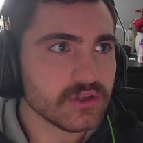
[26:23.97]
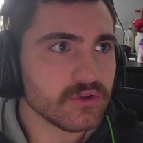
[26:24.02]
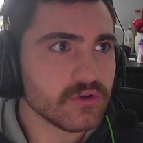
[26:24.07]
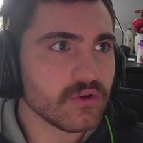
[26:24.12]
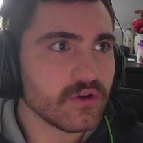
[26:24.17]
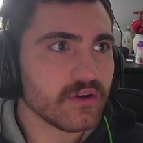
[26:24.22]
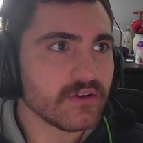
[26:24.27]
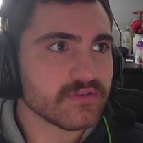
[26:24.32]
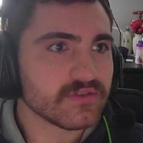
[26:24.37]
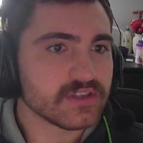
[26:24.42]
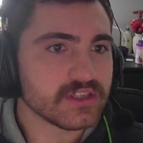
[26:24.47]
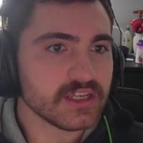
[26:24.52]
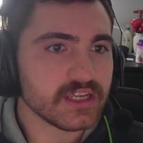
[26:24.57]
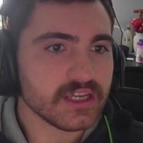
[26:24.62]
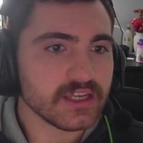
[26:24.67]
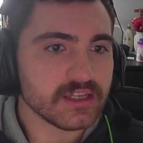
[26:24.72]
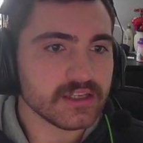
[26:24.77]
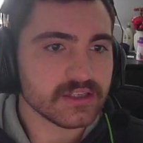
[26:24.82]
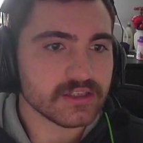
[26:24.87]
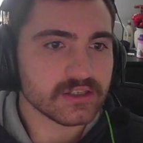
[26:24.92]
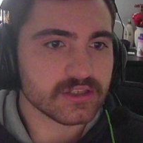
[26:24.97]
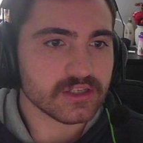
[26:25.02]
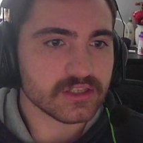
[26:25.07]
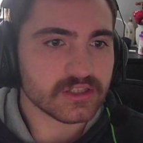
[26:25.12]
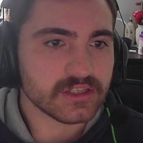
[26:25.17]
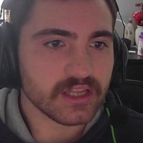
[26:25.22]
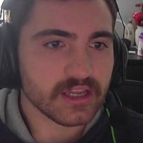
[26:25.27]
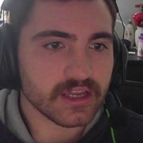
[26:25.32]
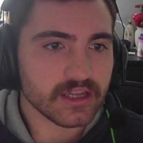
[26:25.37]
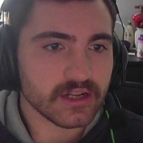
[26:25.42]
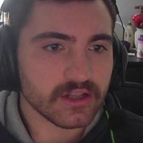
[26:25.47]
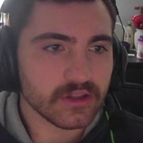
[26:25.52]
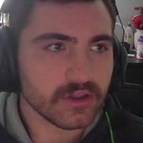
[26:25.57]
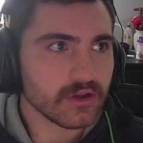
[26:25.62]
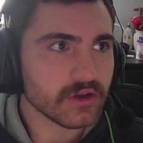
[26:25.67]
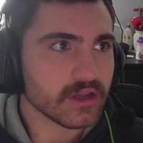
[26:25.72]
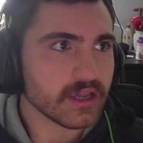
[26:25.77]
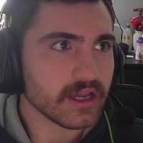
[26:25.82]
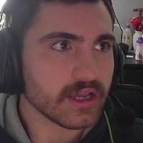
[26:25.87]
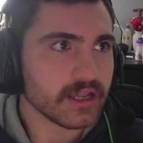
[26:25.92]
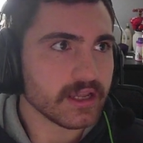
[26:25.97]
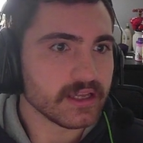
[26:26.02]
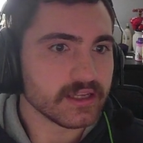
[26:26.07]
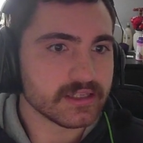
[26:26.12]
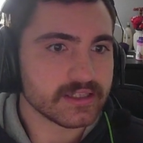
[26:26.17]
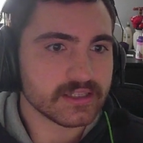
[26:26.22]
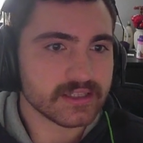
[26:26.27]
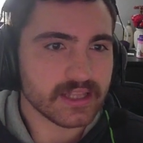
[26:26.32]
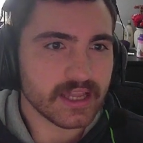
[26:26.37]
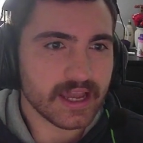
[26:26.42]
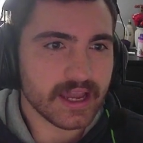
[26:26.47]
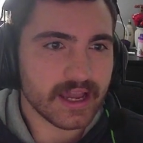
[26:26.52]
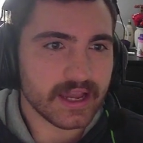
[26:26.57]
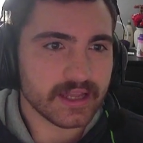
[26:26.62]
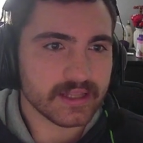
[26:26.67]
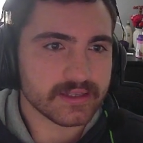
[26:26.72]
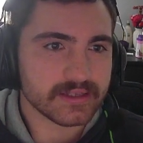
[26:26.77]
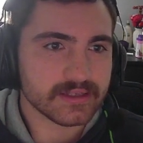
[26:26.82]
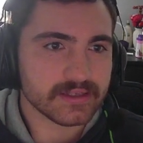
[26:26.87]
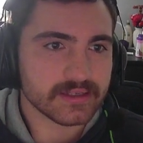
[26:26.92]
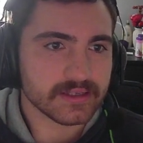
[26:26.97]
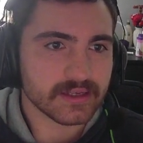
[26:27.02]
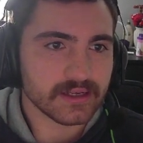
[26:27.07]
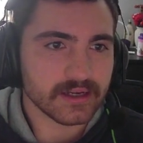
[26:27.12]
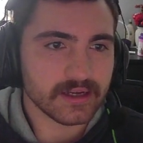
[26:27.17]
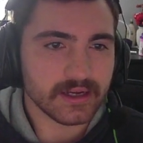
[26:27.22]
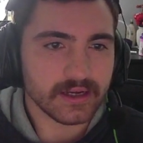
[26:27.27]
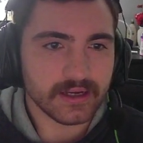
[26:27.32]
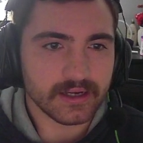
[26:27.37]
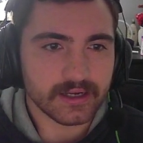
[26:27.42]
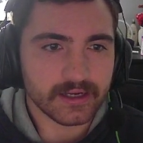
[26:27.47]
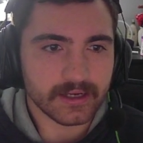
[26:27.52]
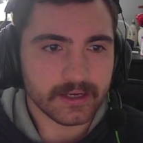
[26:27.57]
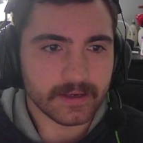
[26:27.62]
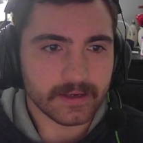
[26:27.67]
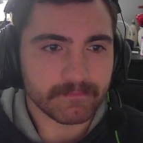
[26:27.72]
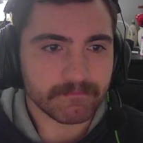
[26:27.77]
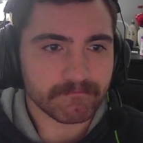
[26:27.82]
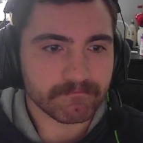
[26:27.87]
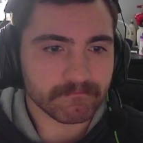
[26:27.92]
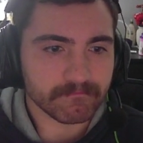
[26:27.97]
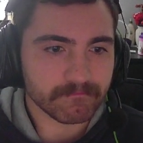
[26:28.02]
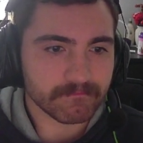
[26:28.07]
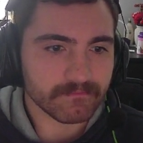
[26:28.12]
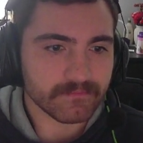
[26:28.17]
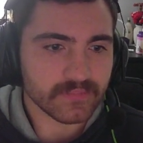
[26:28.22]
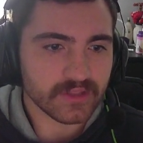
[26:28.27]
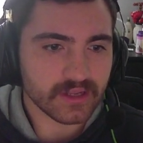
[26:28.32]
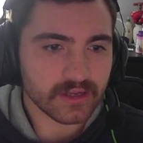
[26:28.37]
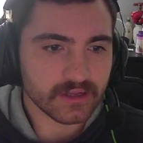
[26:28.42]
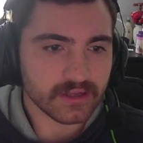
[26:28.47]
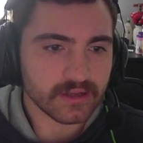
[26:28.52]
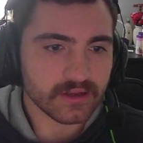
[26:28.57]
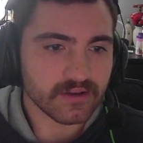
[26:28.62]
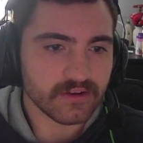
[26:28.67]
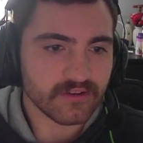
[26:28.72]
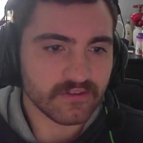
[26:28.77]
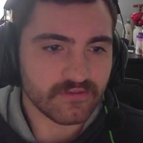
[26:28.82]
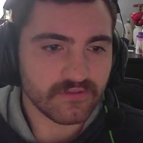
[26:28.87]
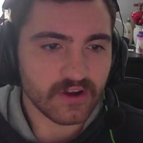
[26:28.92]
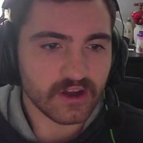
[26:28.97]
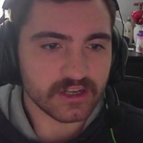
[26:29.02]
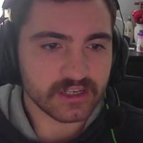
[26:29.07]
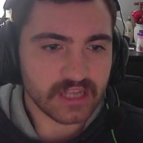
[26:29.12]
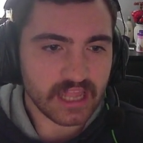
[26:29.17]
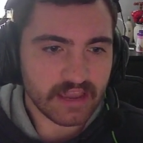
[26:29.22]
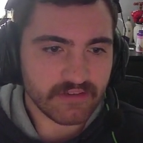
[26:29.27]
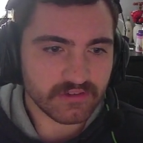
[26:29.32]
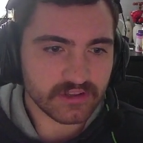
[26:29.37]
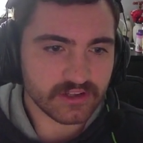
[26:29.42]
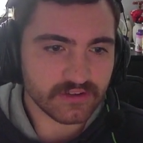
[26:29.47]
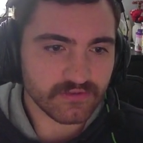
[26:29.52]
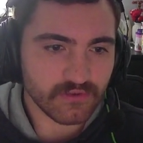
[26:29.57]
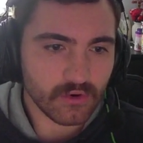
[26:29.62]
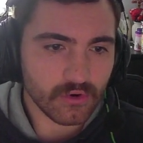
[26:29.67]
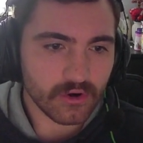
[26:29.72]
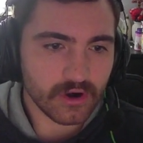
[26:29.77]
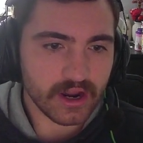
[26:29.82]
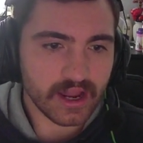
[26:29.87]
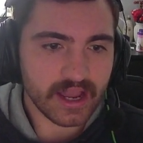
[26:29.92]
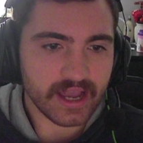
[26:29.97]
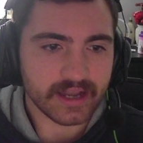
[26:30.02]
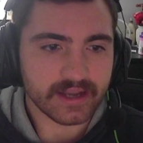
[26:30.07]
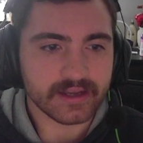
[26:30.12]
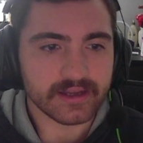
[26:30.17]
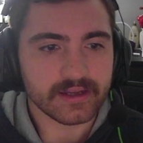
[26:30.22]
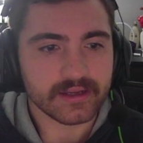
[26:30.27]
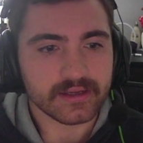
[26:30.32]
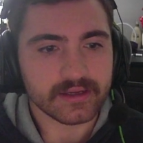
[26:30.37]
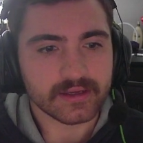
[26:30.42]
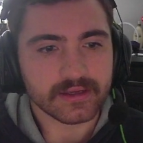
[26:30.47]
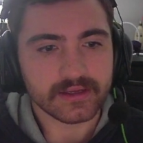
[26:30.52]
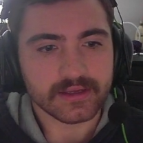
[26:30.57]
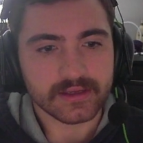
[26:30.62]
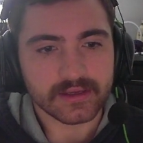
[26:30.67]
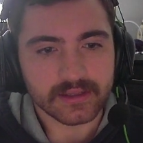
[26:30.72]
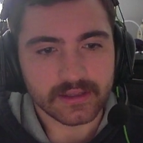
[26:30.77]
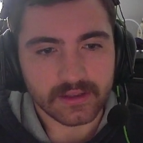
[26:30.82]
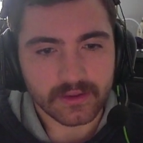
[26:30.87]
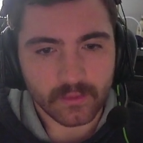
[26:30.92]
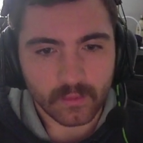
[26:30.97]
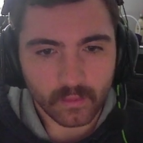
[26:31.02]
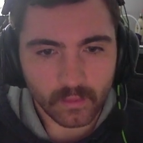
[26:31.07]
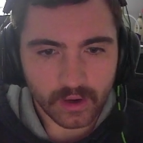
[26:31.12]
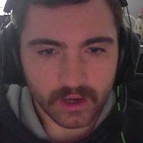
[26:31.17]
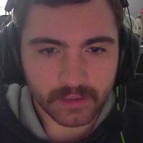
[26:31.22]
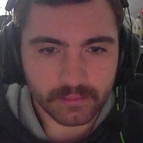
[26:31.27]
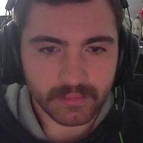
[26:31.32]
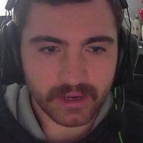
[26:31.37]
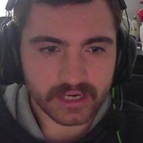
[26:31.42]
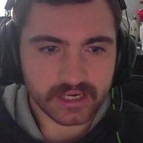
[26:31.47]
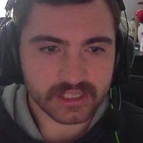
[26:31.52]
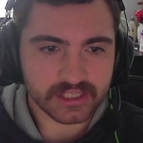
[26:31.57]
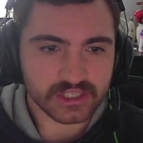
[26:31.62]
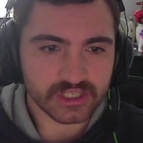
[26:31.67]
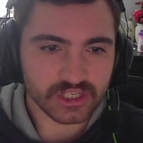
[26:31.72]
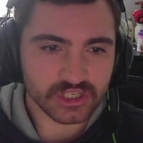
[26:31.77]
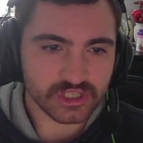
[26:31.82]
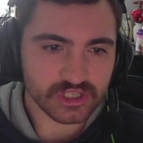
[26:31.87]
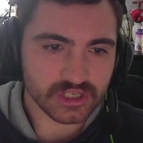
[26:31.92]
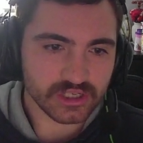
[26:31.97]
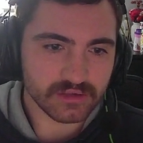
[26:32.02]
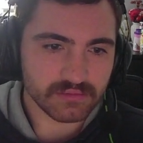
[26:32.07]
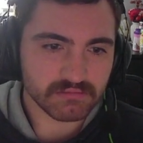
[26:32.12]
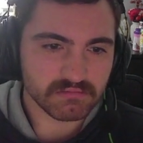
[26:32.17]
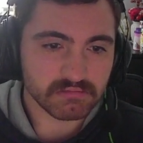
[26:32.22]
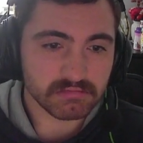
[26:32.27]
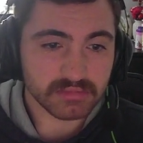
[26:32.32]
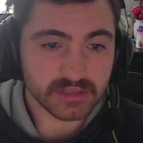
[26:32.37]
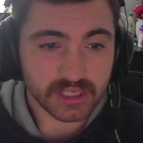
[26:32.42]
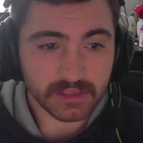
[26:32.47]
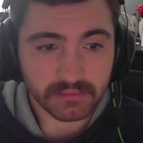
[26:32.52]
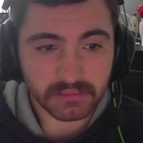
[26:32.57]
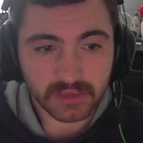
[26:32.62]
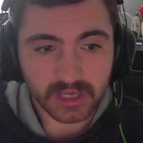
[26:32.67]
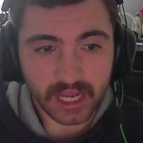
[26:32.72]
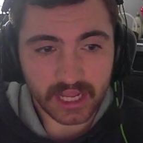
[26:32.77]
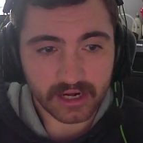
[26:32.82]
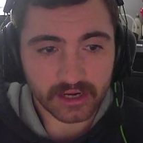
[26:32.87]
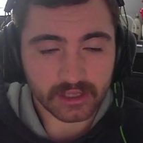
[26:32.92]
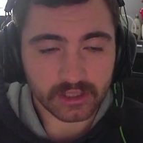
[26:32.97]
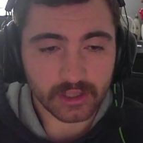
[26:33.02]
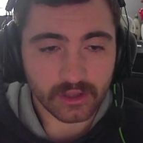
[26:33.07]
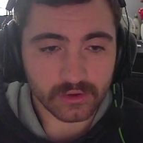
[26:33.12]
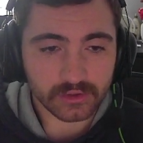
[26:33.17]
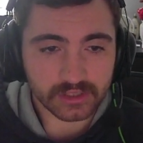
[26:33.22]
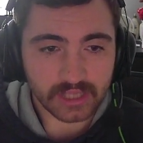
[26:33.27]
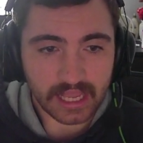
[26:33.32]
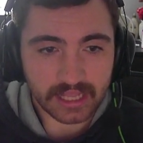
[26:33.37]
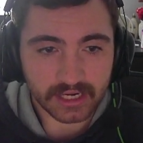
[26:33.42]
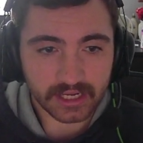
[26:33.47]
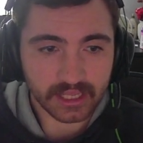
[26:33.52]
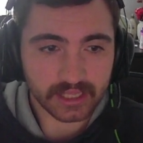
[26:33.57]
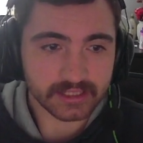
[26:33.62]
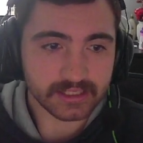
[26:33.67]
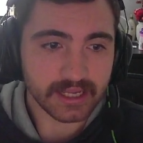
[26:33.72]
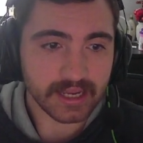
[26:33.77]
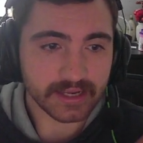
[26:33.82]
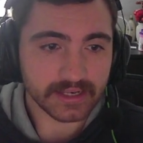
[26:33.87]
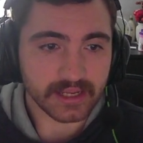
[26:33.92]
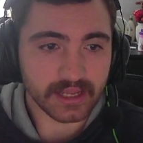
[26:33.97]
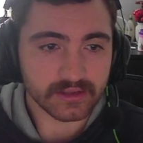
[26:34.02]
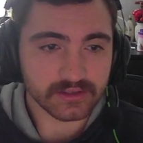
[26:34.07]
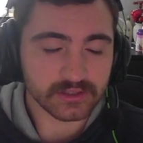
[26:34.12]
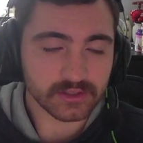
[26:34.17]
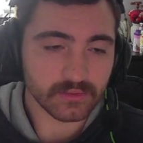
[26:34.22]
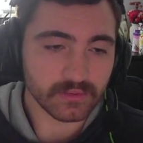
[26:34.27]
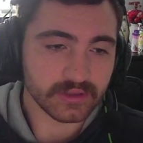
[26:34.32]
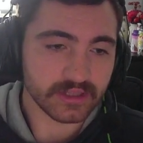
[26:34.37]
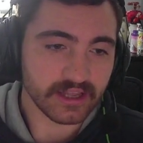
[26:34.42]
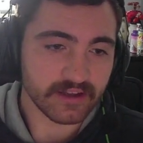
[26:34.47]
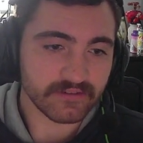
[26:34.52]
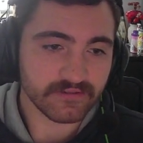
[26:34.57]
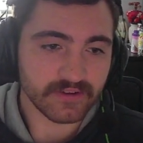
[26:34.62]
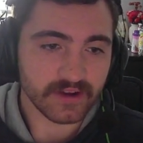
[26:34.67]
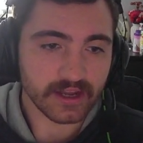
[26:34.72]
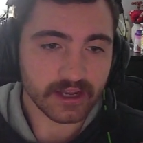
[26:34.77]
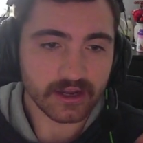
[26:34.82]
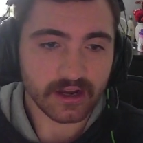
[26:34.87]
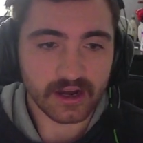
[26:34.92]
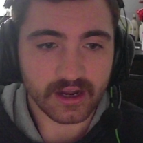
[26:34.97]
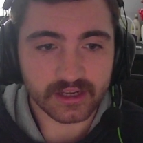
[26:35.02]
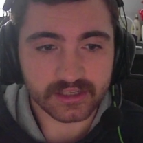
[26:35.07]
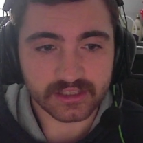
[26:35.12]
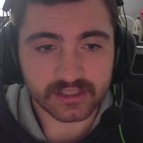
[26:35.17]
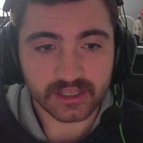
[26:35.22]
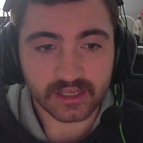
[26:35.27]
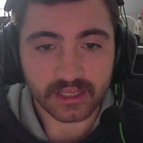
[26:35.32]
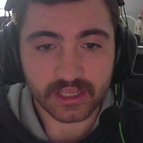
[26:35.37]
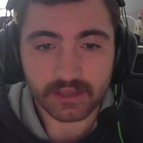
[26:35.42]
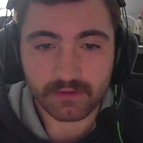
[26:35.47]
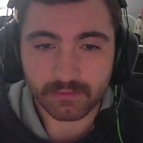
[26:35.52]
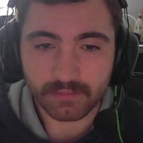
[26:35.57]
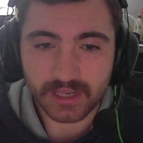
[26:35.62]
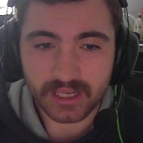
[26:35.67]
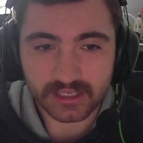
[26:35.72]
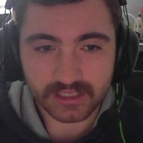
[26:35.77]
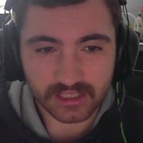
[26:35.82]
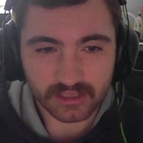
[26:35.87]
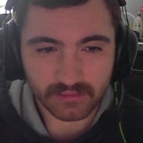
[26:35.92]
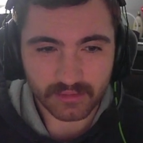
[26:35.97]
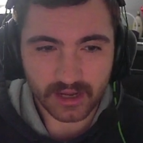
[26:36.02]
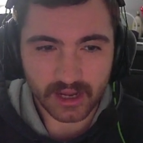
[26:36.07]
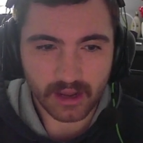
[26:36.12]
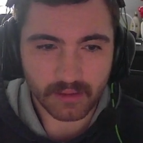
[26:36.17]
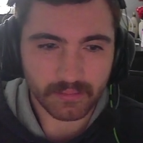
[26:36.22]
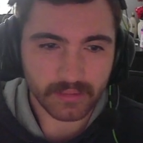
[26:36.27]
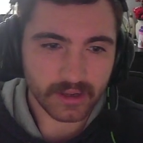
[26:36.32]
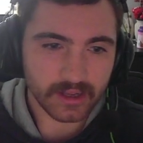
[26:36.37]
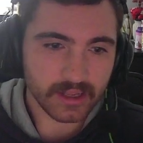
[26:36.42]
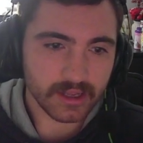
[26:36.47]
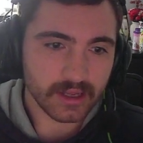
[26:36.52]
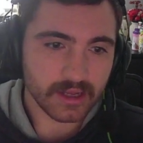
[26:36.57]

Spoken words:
UFC. Just taking a look at his stats, fought David Dvorak, won by decision. Seemed kind of close. Had to get takedowns to win that fight. Costa, he pieced them up.